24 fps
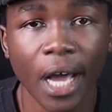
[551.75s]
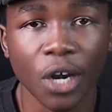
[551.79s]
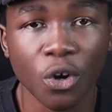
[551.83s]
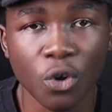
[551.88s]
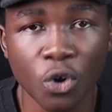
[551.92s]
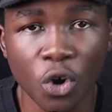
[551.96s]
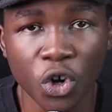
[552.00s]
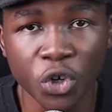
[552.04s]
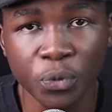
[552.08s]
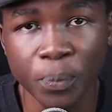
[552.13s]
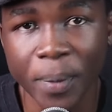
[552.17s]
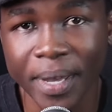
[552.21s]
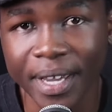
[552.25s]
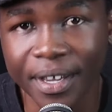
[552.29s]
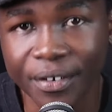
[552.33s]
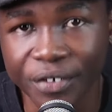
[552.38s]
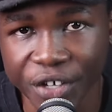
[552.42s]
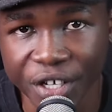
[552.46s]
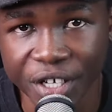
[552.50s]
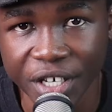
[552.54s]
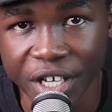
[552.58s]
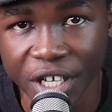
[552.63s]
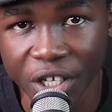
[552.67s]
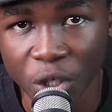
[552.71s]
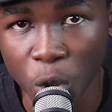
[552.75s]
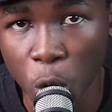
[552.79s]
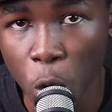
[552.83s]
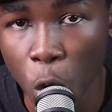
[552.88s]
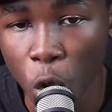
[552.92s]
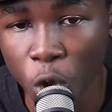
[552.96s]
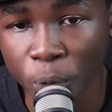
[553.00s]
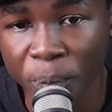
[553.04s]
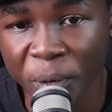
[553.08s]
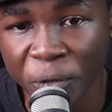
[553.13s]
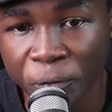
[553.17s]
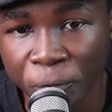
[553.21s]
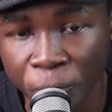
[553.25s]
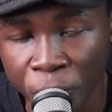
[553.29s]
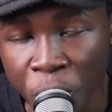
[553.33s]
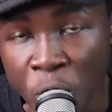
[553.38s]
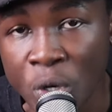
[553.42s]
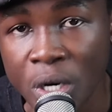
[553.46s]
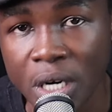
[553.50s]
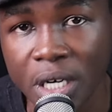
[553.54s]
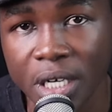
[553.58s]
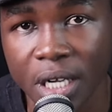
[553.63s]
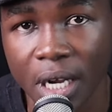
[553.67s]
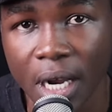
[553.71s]
Do not be greedy. Do not be
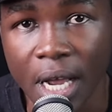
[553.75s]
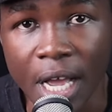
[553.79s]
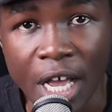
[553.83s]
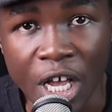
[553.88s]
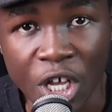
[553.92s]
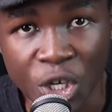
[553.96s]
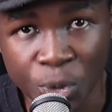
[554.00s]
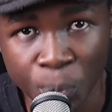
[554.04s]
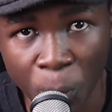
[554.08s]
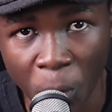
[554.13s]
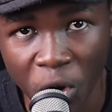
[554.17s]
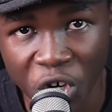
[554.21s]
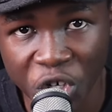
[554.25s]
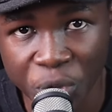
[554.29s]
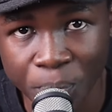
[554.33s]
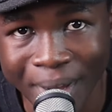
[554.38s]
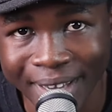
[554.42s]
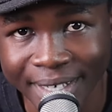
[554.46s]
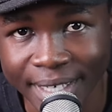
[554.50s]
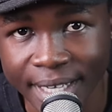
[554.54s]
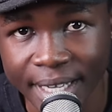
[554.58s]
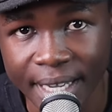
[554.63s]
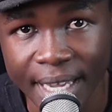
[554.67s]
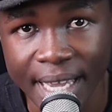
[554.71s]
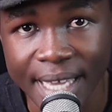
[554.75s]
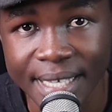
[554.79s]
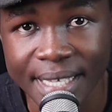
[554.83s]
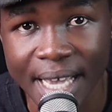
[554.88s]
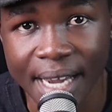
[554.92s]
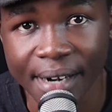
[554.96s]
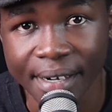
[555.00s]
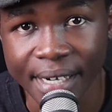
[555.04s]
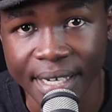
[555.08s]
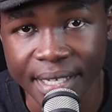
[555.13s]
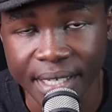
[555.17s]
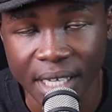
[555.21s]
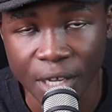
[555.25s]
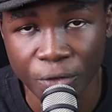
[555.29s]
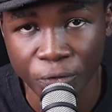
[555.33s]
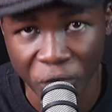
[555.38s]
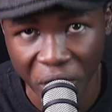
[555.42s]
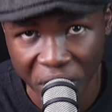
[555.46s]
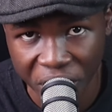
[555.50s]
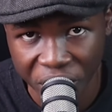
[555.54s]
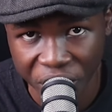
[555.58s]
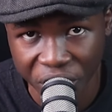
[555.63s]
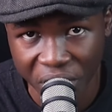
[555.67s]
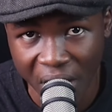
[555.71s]
fooled. Sports betting is a risky
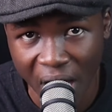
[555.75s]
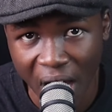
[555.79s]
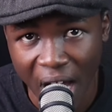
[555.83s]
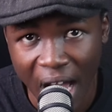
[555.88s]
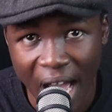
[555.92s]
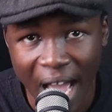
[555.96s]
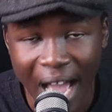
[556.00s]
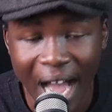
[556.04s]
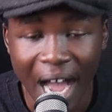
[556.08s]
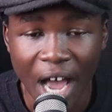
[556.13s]
venture.